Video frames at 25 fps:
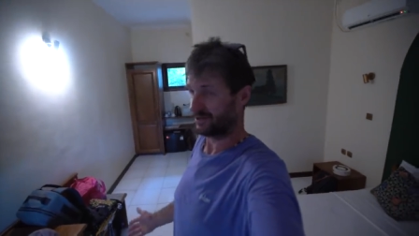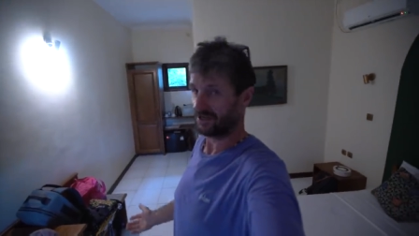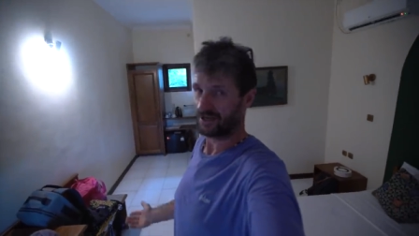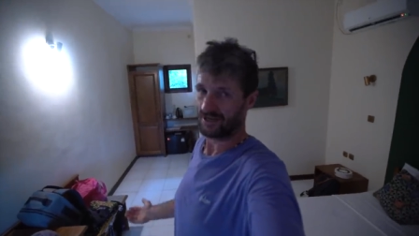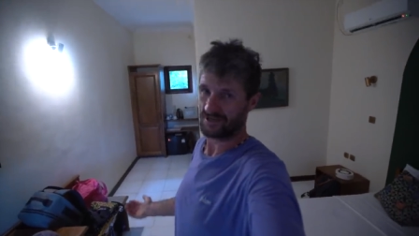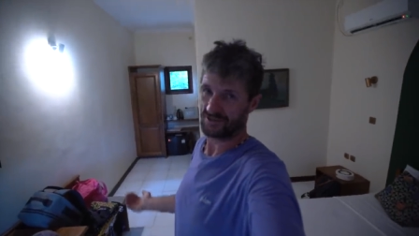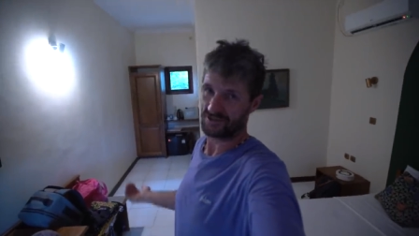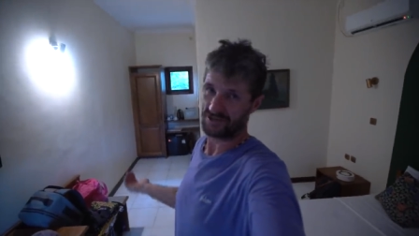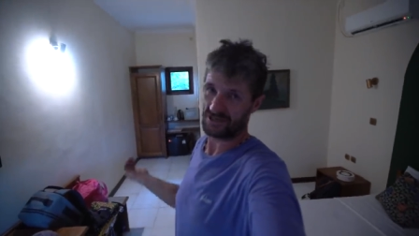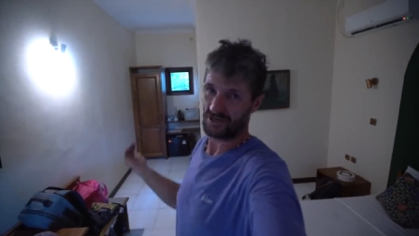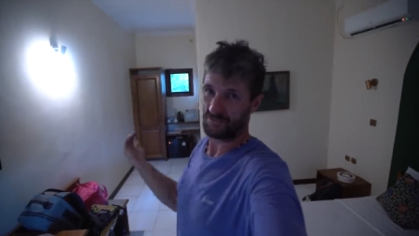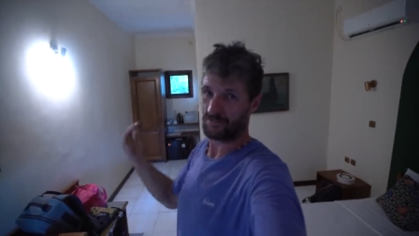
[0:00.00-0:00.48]

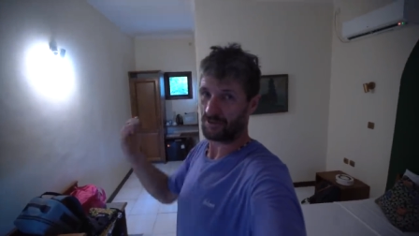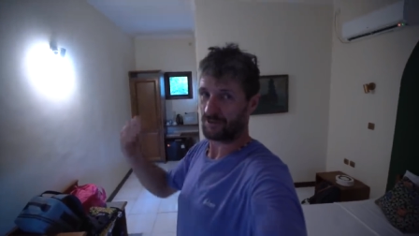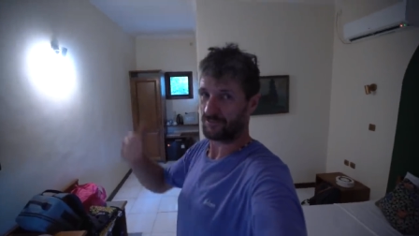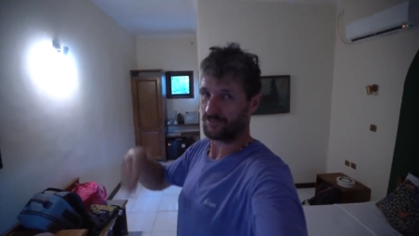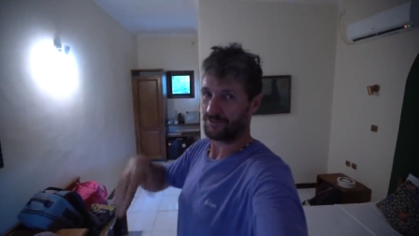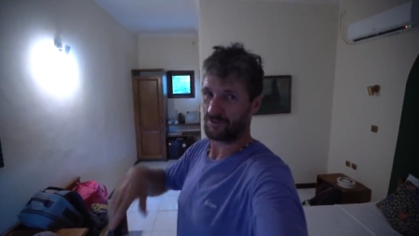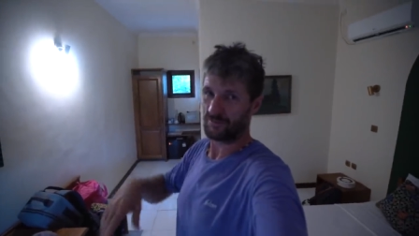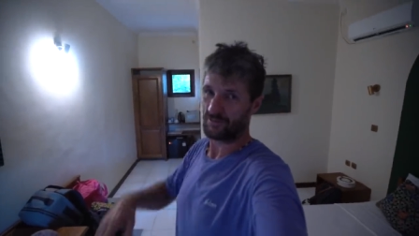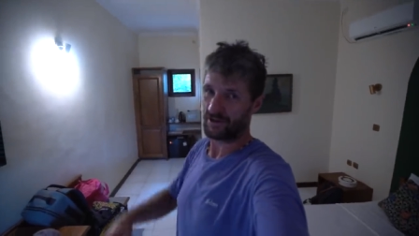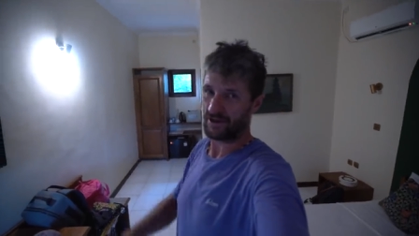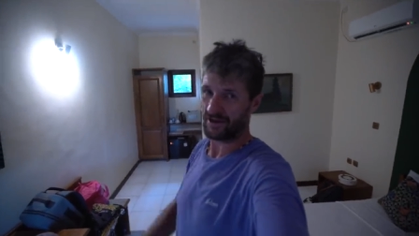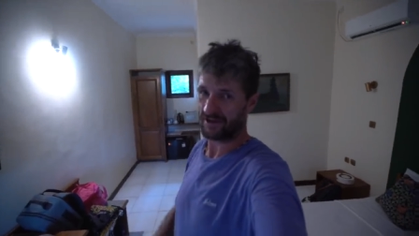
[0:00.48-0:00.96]
can't jump off
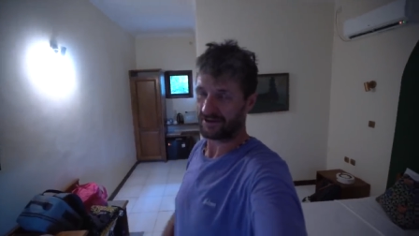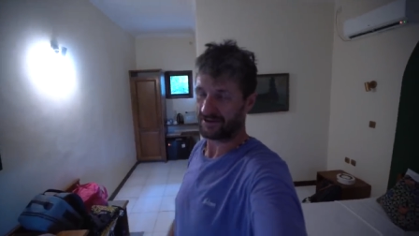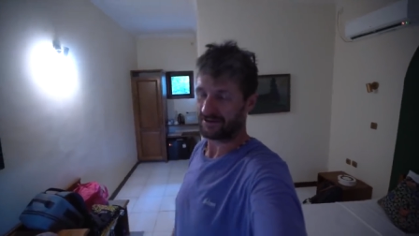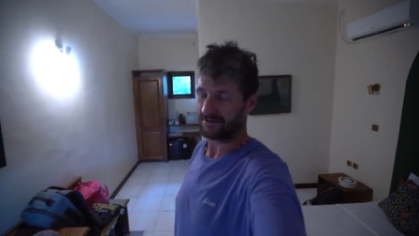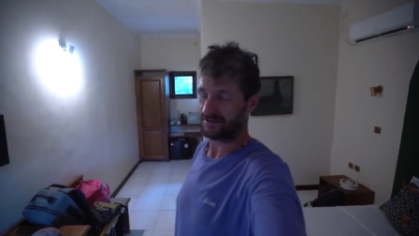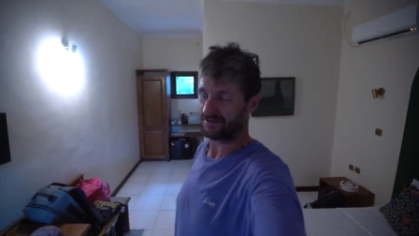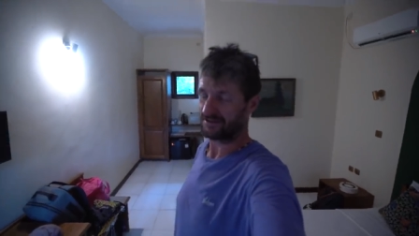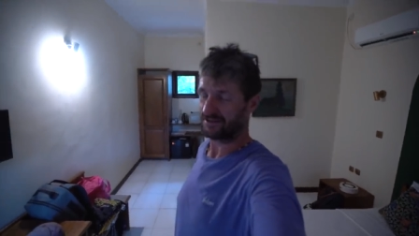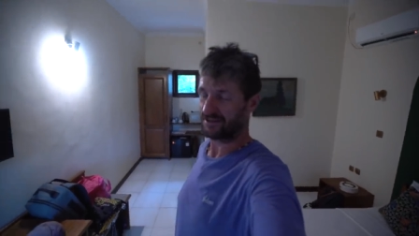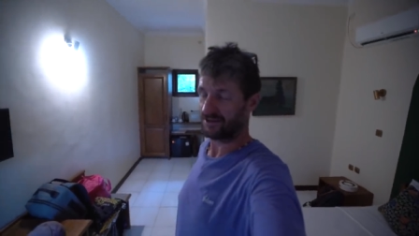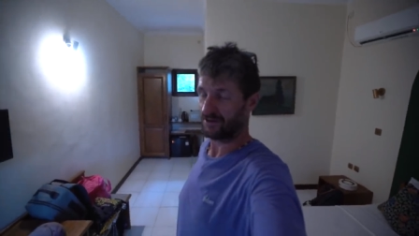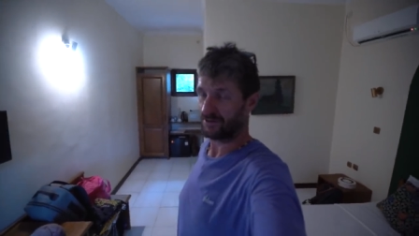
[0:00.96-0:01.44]
the back
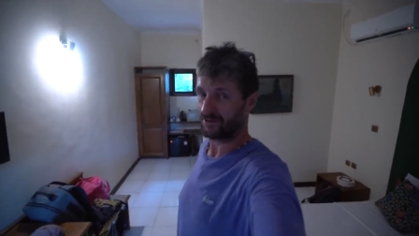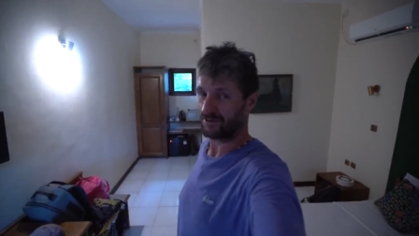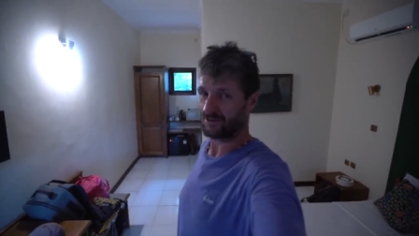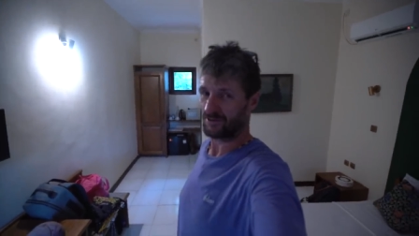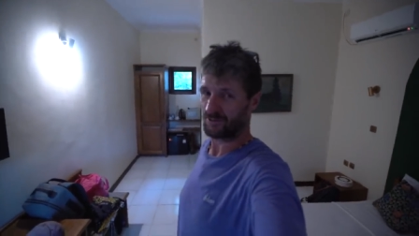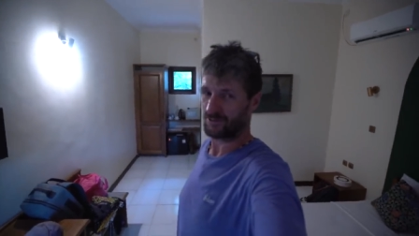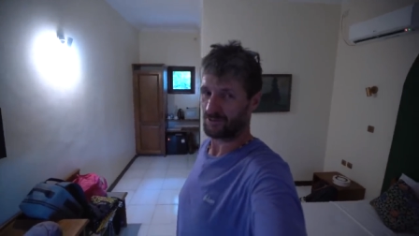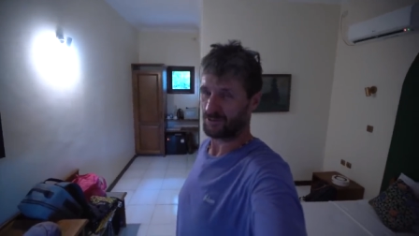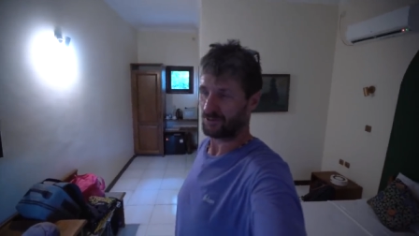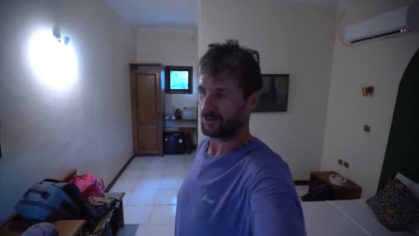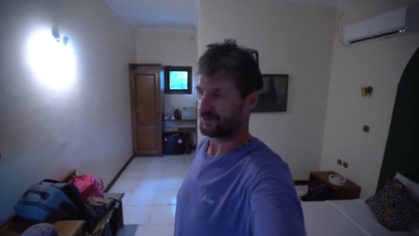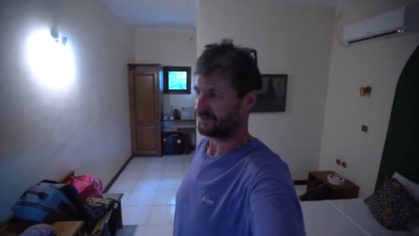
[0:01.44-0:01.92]
and go in
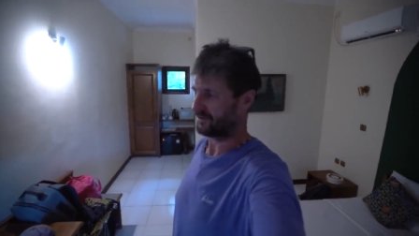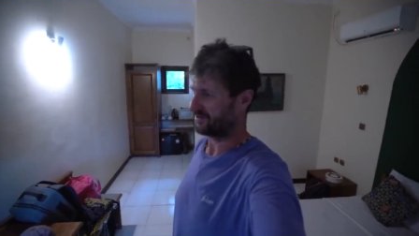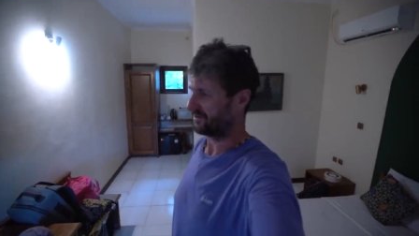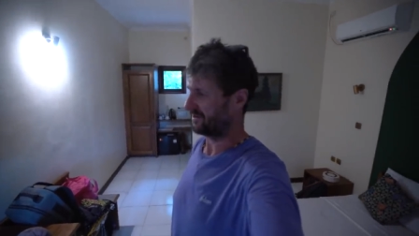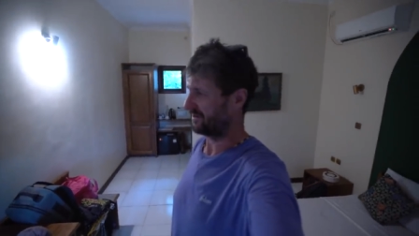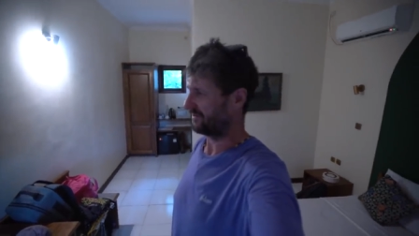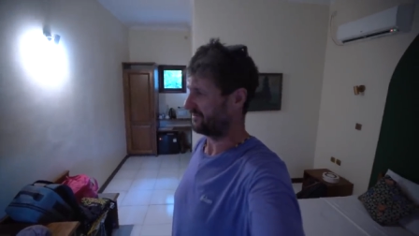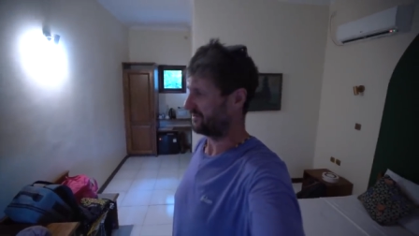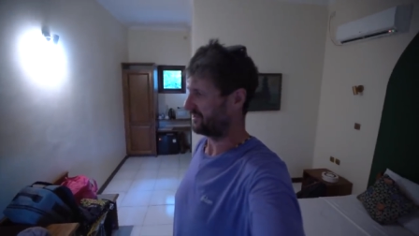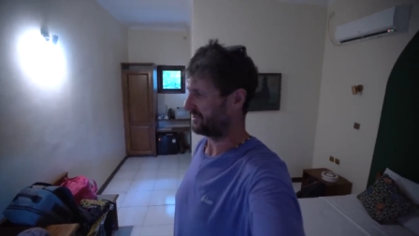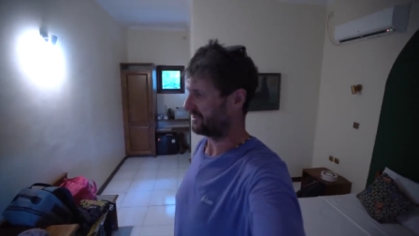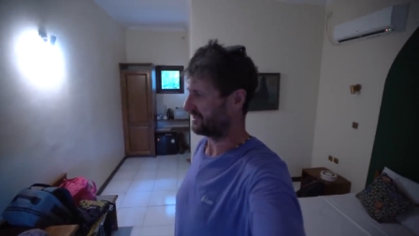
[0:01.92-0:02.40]
the water and
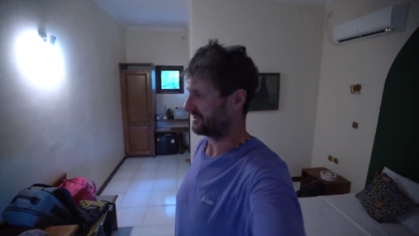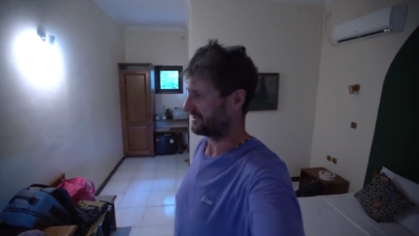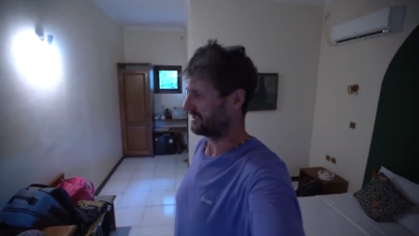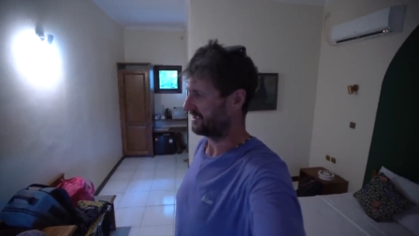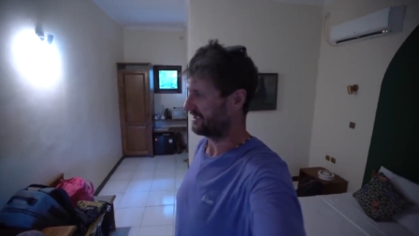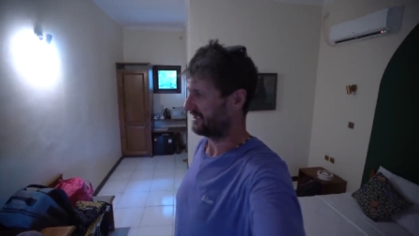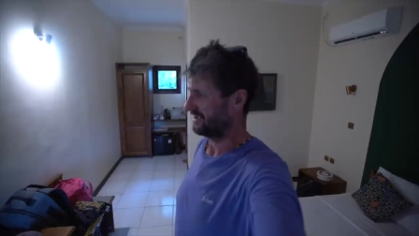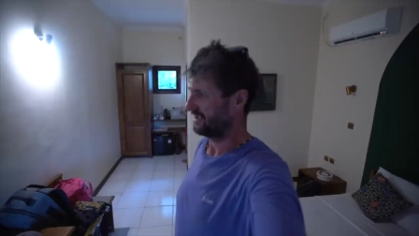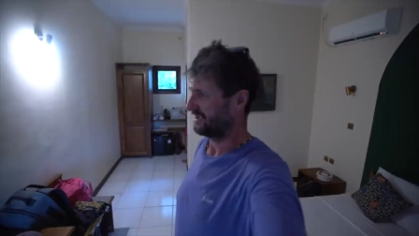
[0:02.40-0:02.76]
everything,